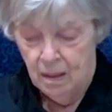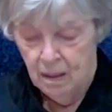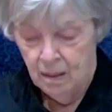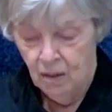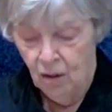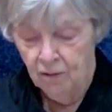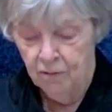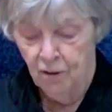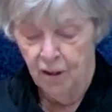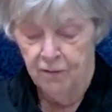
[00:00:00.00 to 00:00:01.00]
Not
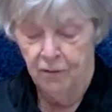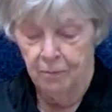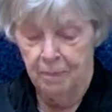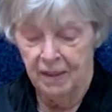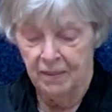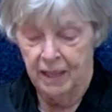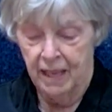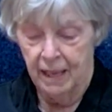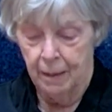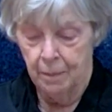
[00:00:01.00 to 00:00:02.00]
far from
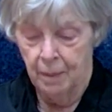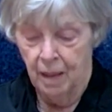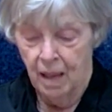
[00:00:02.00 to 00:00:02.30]
Bethlehem,